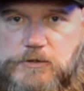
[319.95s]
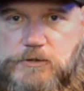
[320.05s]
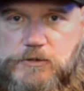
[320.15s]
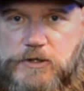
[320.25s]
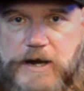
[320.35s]

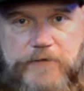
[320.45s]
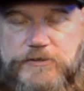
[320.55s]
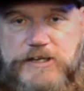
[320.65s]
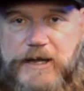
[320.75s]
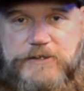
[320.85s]
Your
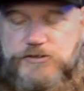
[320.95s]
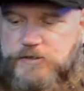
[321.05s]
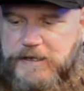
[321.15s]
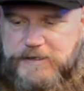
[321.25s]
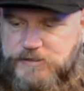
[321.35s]
average guy in the
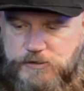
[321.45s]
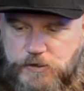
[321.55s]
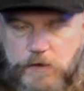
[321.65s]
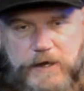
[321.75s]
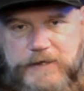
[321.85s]
street has
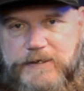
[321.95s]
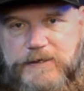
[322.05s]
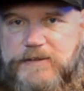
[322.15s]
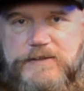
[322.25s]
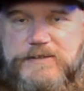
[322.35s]
no idea
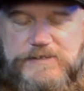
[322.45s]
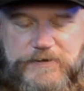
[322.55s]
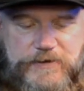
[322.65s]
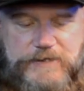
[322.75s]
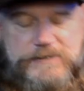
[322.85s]
that this
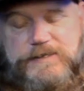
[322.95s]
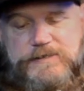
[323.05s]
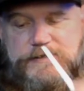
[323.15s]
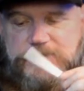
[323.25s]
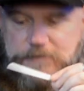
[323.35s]
even exists.